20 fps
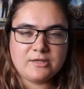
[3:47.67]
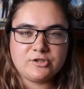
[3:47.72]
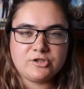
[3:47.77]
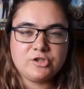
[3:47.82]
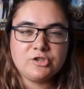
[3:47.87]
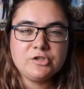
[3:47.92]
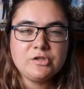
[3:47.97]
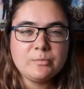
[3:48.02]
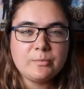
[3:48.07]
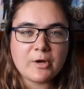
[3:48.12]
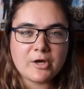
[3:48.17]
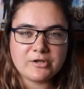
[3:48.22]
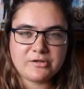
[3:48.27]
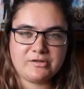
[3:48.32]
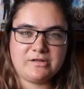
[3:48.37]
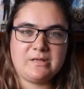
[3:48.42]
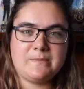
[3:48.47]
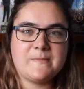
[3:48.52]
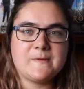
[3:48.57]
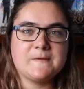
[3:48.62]
to the both
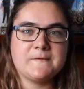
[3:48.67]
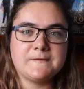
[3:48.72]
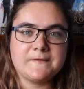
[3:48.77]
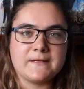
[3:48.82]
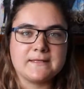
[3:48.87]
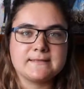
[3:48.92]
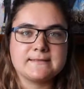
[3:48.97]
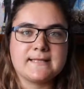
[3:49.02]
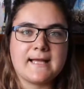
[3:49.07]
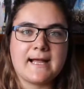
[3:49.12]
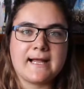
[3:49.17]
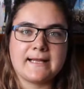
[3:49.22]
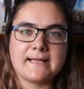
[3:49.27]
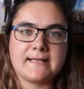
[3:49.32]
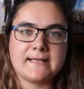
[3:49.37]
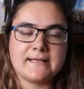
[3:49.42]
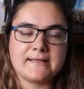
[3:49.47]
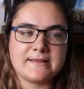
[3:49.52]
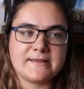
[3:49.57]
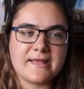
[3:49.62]
of them it feels
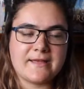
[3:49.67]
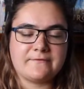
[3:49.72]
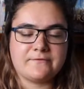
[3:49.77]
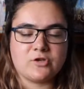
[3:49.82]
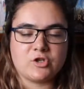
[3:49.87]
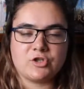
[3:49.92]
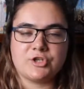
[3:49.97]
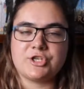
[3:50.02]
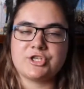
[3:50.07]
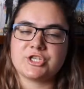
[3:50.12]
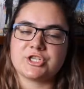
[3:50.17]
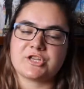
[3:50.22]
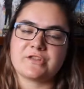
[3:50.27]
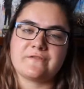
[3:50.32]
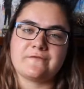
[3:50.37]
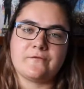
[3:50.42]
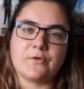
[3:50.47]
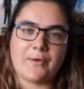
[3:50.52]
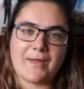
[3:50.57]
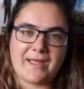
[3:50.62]
like they've known each other
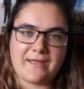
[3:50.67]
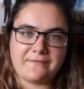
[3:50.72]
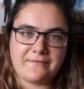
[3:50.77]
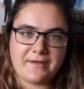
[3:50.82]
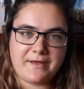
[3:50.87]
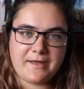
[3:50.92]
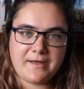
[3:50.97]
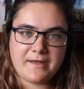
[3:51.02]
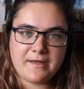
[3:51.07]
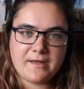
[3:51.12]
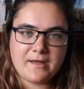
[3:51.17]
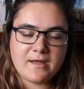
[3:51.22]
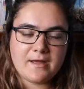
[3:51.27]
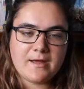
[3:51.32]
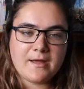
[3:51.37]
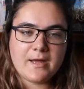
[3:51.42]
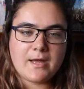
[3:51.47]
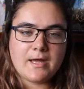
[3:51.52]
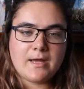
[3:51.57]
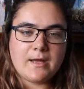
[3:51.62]
forever.
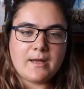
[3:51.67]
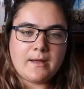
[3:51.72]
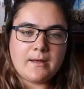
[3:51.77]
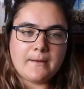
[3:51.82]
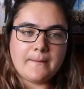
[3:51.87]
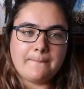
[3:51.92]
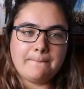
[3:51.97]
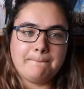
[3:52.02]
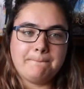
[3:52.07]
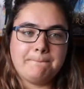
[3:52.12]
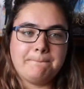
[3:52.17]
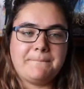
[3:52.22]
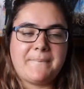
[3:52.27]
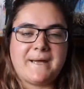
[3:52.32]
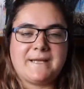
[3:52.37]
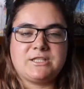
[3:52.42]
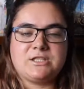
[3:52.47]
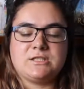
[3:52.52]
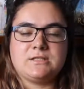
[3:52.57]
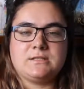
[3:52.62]

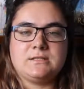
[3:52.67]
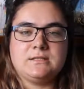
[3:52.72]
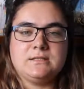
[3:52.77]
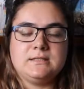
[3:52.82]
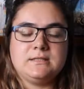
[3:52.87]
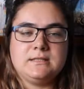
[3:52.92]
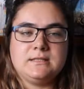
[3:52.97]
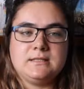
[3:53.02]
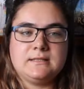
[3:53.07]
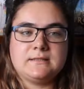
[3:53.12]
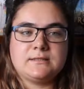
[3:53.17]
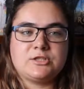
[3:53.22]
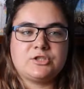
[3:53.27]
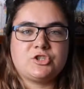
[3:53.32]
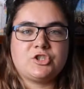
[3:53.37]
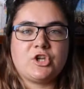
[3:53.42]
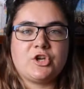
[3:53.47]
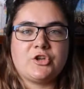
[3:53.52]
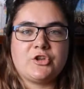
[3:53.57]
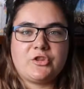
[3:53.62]
But
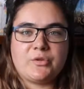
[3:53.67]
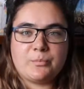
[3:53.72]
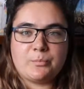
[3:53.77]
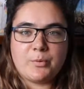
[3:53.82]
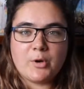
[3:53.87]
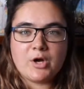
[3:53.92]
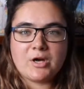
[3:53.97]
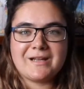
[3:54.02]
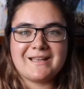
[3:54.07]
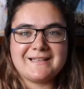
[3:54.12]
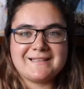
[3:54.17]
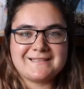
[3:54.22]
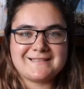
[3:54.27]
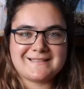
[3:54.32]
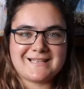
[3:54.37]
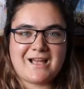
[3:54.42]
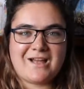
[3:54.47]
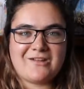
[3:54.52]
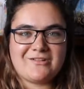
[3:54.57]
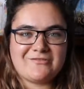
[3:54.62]
so the book
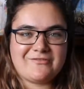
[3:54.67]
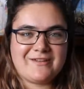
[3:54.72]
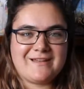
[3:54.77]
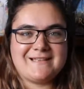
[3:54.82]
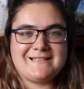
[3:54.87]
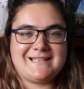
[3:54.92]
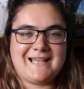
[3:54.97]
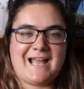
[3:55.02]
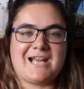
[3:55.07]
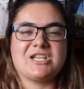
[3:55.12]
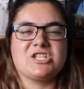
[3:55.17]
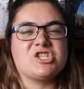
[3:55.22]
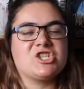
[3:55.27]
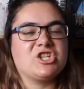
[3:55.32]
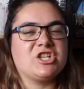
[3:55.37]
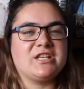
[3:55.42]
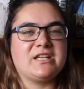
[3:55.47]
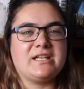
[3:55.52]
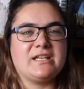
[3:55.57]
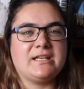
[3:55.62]
itself is
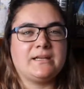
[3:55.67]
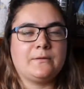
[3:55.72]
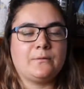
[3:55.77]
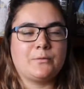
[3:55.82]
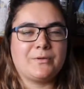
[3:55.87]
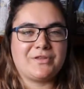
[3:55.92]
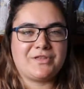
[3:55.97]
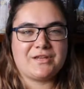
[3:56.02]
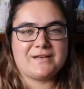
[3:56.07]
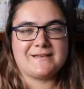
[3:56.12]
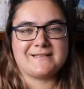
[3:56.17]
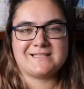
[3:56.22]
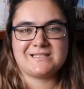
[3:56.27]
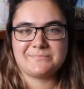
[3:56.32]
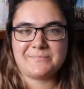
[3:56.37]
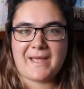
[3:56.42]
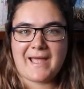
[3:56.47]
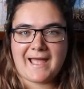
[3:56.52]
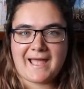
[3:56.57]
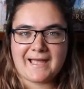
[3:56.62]
actually within a
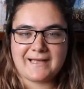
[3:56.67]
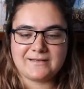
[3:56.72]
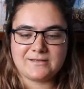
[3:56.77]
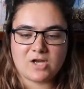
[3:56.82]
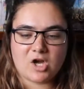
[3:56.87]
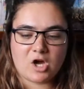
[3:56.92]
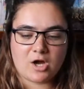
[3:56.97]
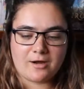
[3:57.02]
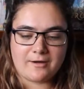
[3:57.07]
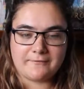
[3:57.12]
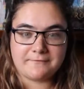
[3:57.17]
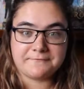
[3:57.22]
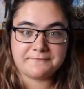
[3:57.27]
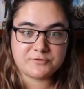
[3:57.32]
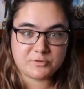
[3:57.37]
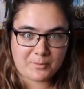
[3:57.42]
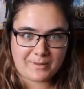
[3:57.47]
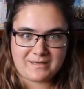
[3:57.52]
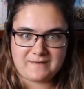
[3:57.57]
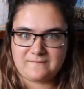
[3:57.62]
span of
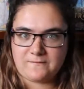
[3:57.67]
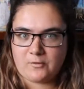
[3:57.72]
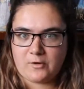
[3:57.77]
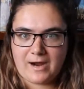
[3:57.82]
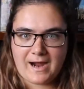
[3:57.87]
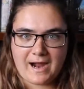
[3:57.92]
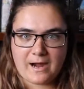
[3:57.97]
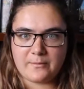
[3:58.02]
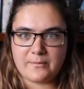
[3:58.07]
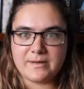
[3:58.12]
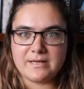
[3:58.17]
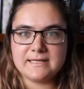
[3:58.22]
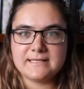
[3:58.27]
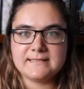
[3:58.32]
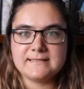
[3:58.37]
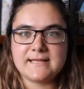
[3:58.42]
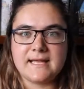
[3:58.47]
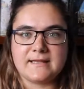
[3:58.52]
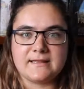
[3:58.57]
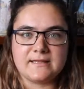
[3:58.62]
24
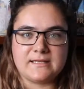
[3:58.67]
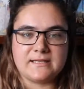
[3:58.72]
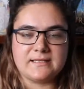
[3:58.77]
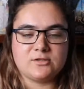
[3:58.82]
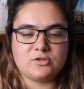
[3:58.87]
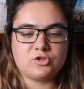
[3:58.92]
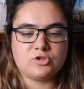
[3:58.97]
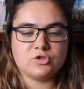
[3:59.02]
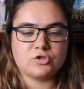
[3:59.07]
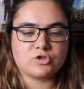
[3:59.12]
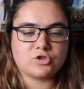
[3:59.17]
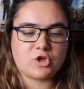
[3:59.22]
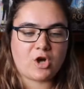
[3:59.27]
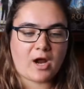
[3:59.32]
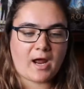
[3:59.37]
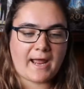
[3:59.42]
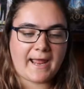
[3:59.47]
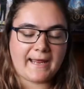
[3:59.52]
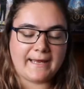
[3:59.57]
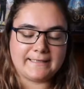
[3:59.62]
hours, and these two
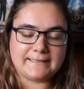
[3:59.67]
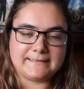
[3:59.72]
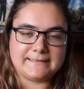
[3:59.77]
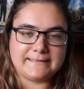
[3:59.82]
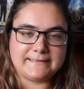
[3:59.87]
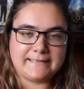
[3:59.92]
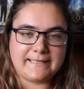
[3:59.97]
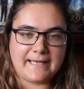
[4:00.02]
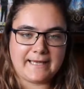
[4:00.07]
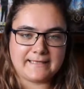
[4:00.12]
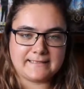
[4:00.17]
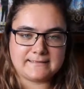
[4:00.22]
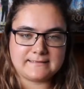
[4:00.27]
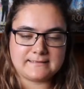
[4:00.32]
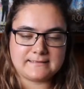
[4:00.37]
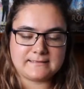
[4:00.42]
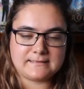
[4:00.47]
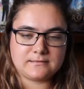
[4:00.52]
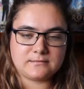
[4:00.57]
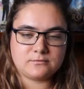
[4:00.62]
try and
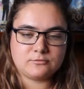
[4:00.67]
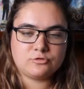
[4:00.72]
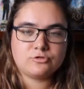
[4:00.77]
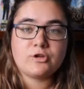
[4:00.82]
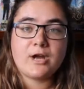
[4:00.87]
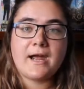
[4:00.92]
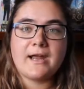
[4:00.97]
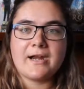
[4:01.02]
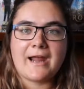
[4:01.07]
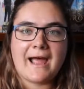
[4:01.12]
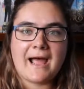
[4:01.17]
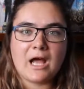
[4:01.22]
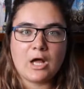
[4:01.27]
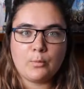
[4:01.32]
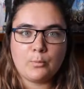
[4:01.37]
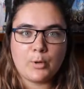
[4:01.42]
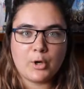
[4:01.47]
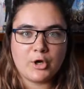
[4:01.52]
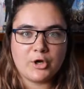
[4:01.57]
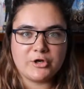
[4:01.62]

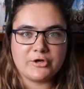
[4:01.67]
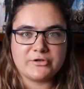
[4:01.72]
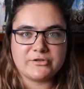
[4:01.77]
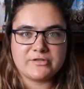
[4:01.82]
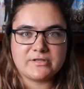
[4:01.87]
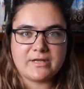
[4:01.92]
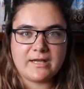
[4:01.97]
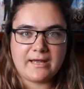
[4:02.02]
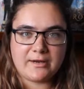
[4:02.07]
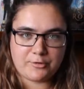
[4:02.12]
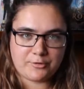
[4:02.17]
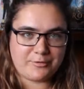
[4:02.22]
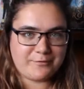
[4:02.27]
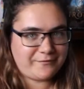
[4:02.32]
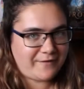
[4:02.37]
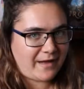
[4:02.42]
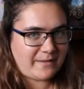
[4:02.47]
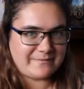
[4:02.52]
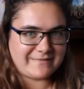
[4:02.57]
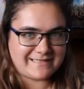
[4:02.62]
help her and her
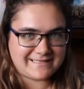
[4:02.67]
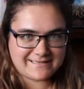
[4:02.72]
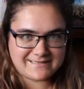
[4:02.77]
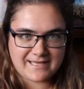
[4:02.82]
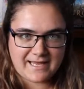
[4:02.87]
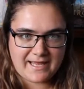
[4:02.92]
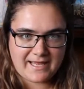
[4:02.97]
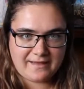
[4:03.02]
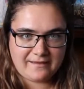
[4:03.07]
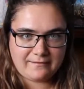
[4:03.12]
family stay.